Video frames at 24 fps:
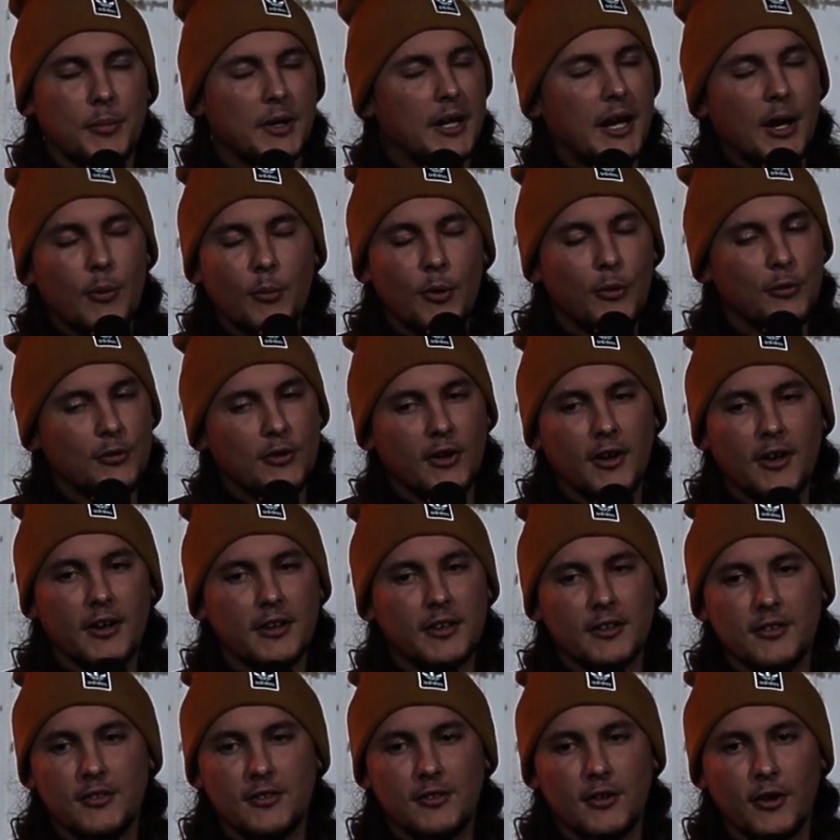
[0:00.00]
But I won't
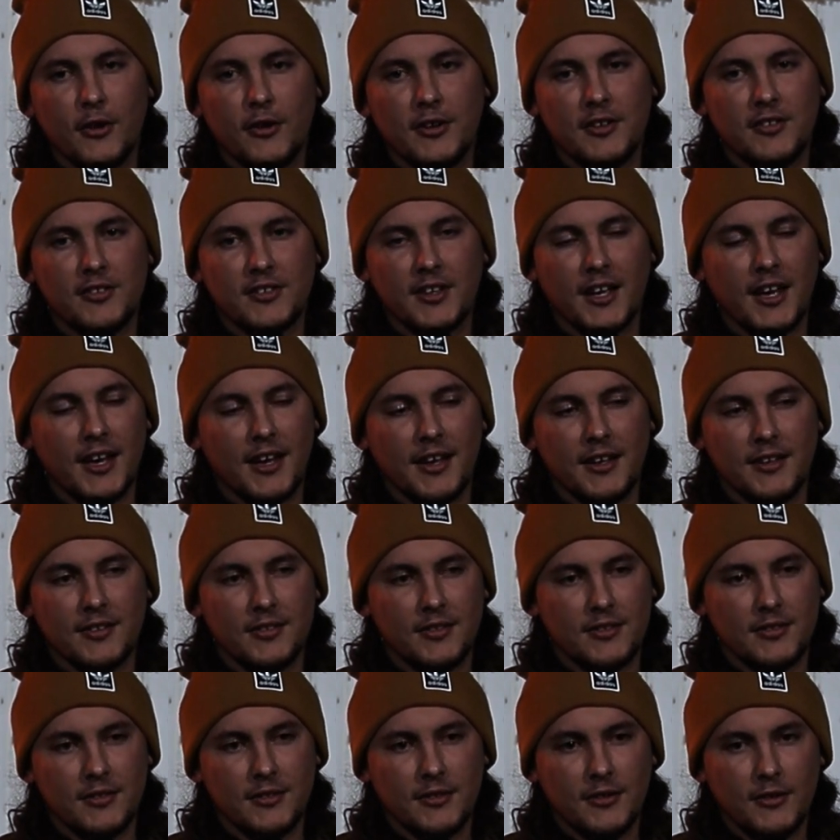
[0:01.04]
talk of starry
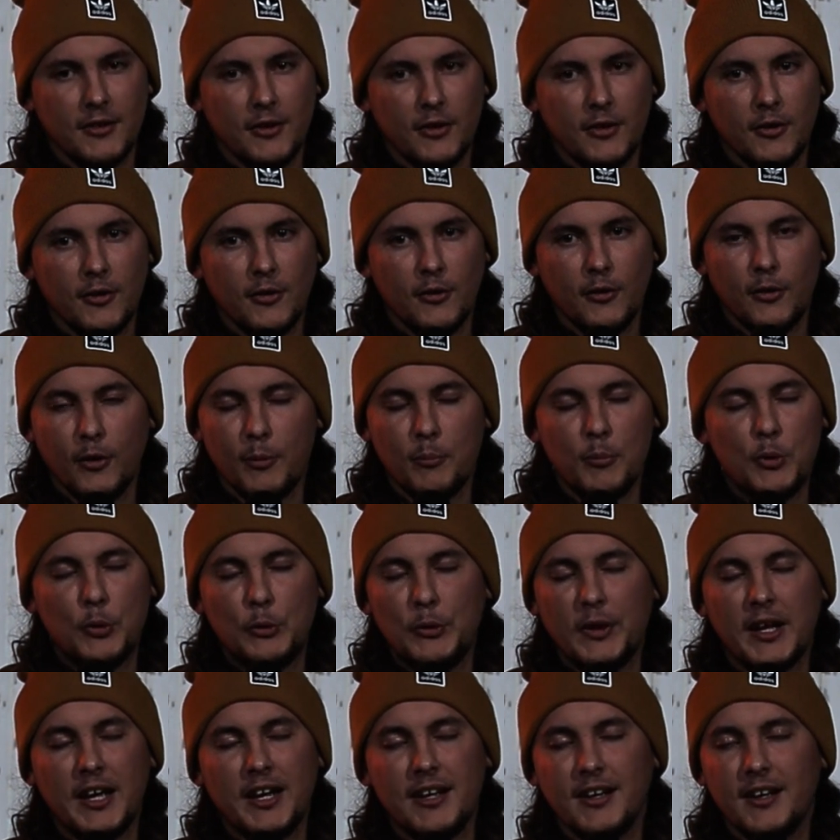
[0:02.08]
skies or
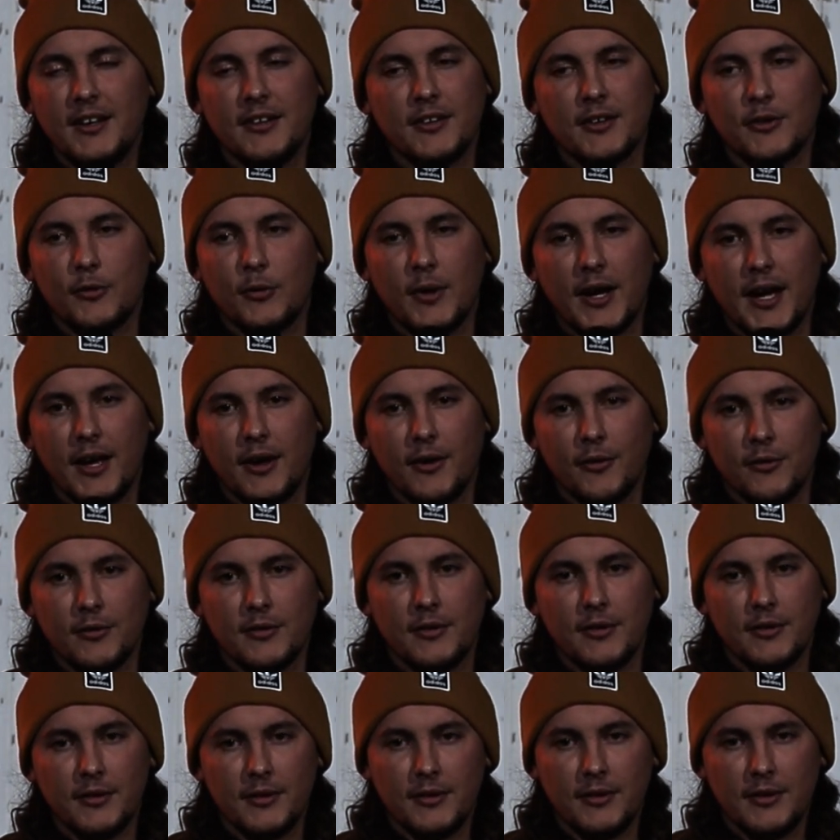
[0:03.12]
moonlight on the
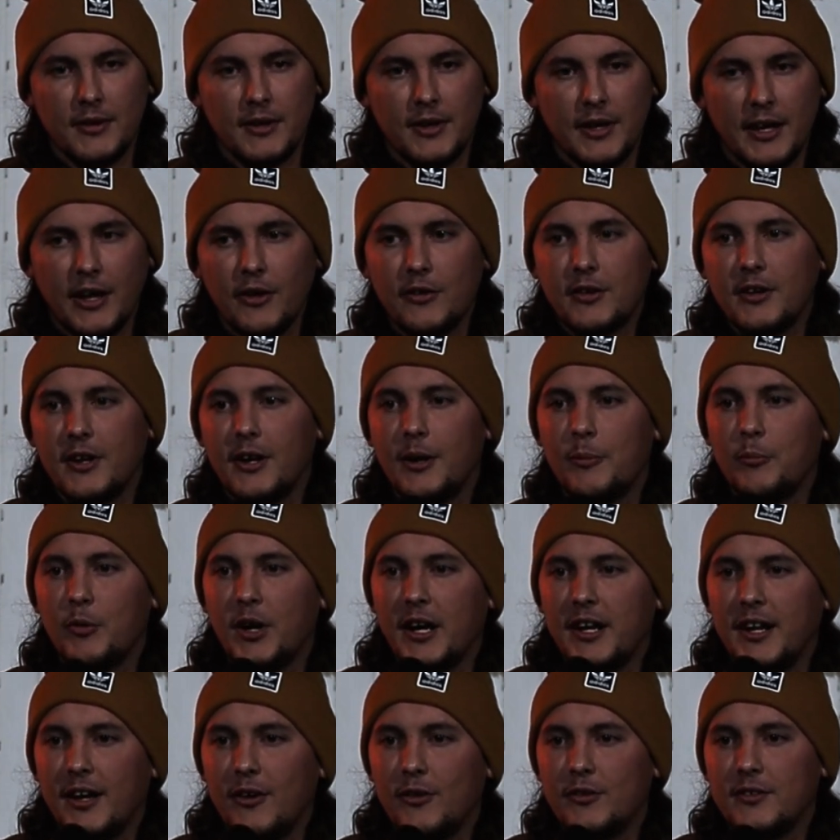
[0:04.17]
ground. I'll come
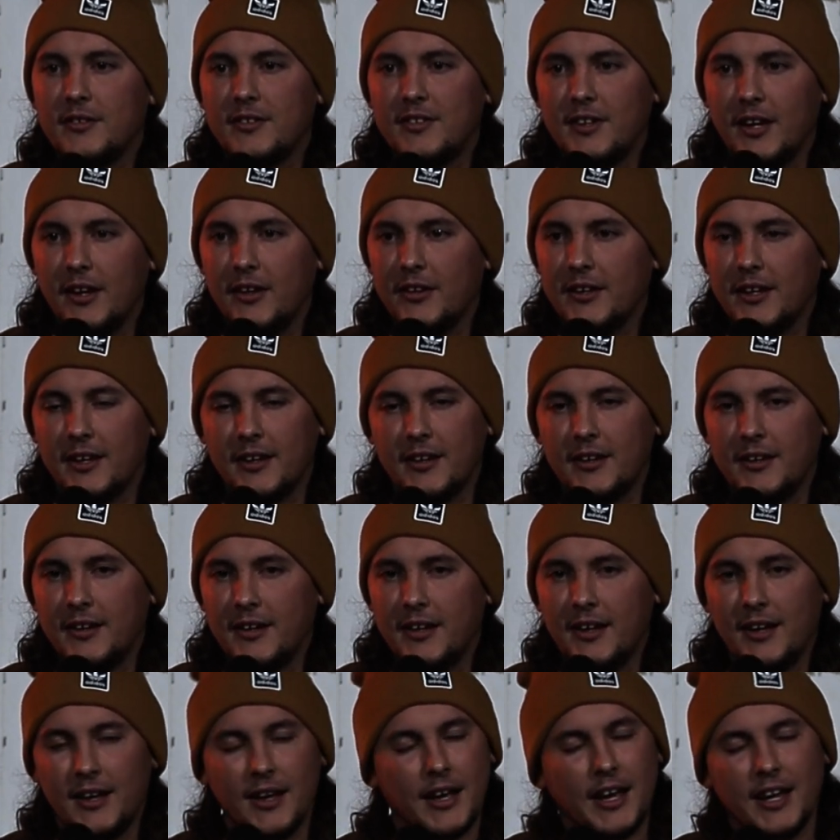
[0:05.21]
right out and tell you,
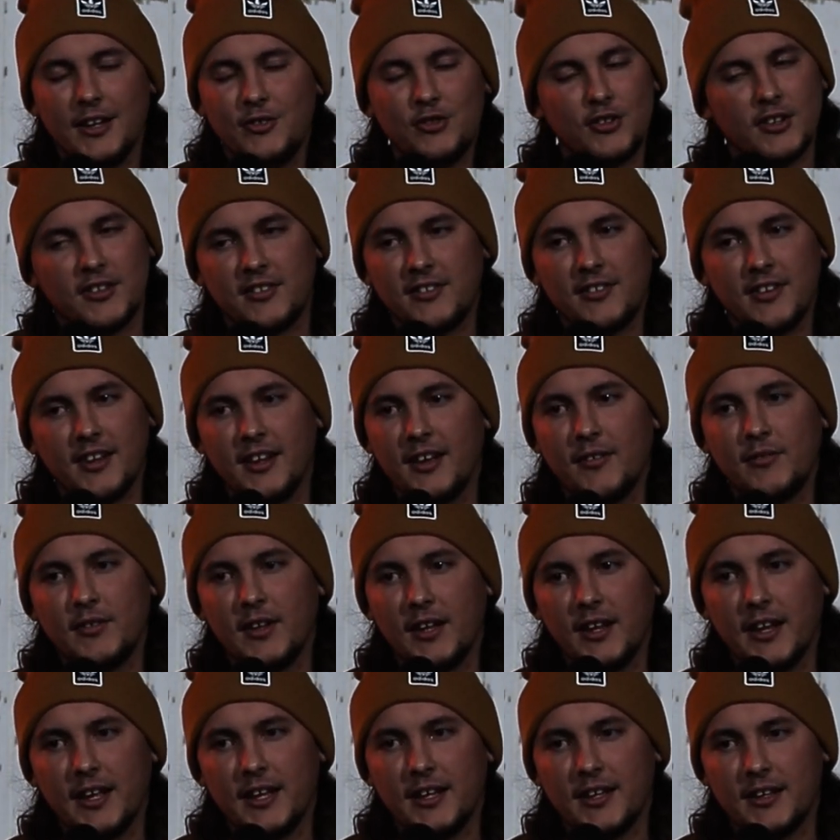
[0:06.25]
I'd just
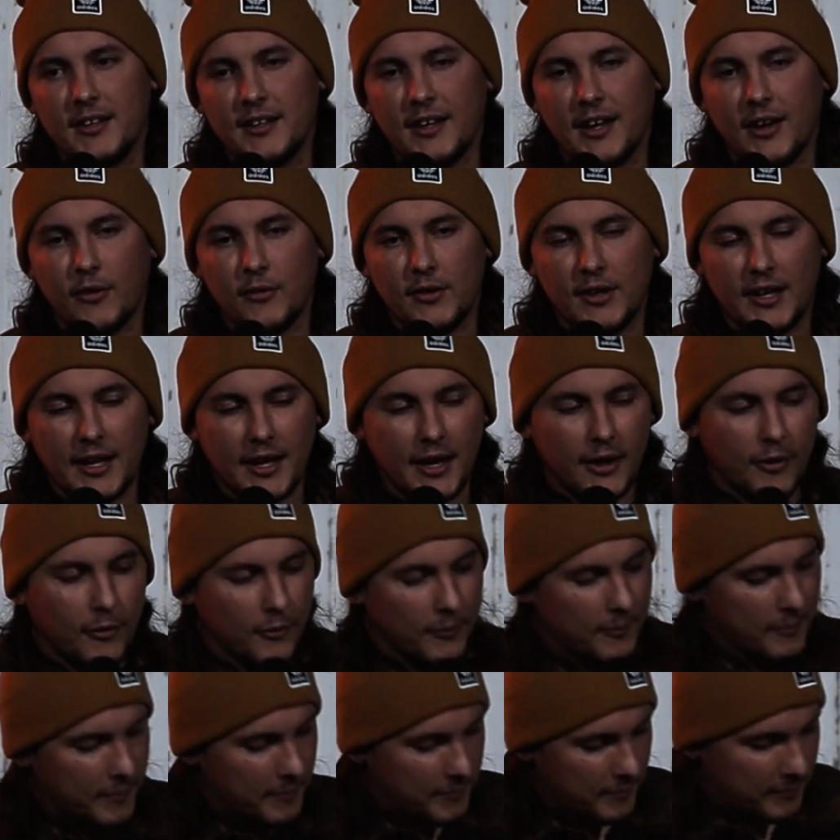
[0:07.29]
love to lay you down."
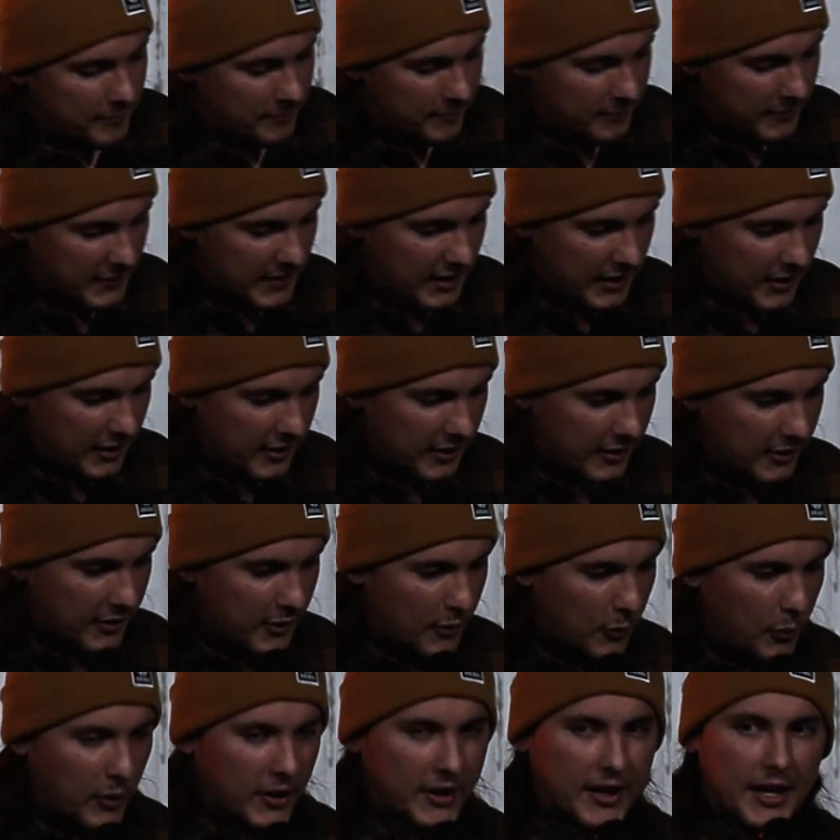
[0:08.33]
Now,
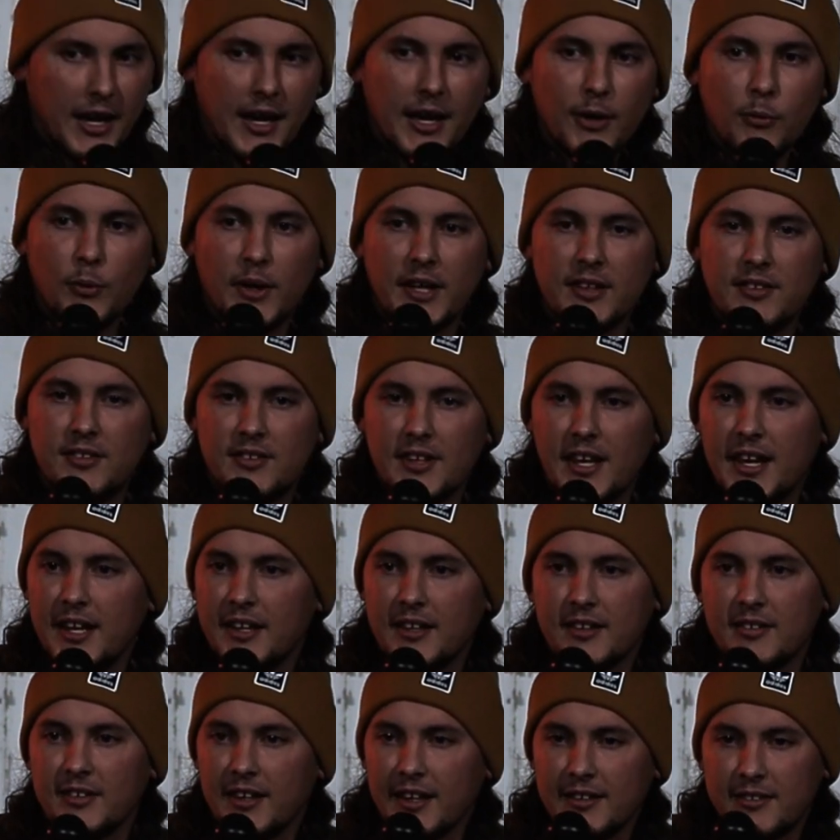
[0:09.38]
what Conway's
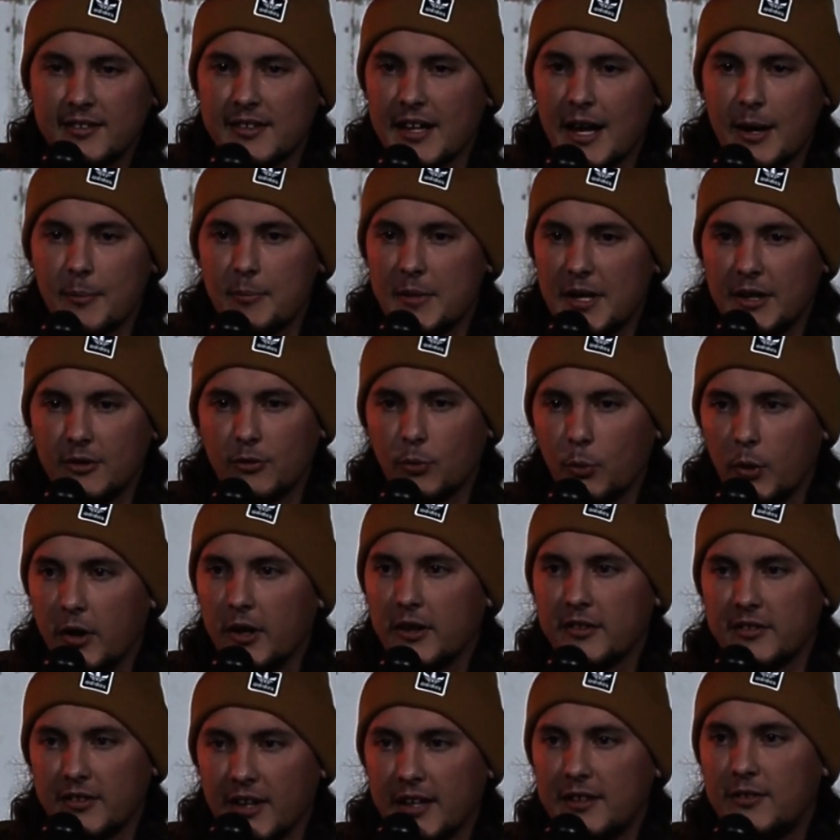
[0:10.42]
saying is, let's not mince
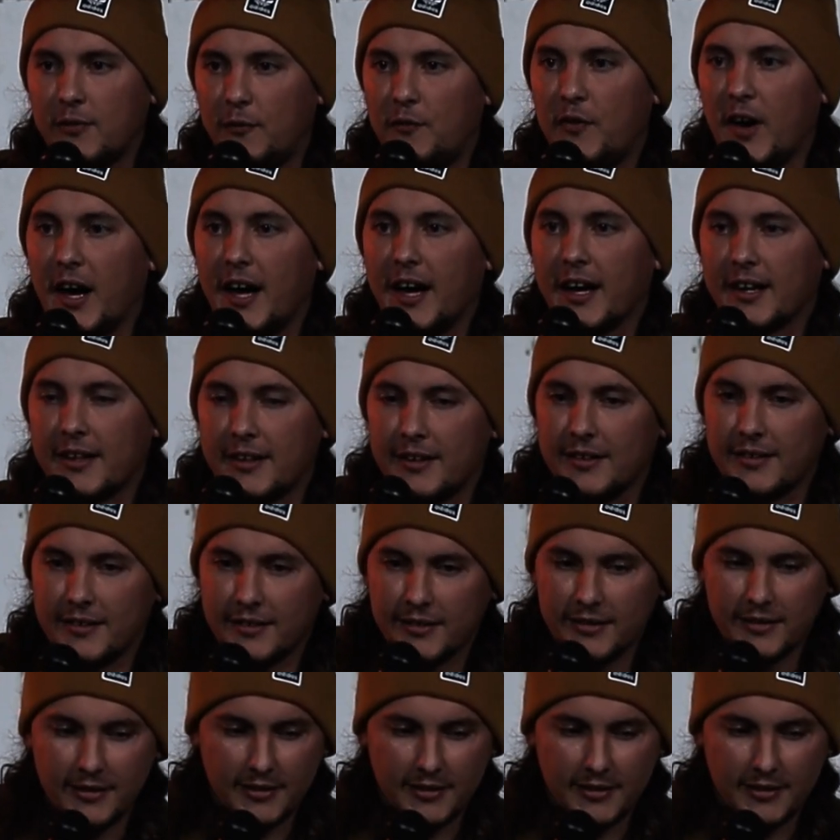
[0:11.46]
words, let's fuck.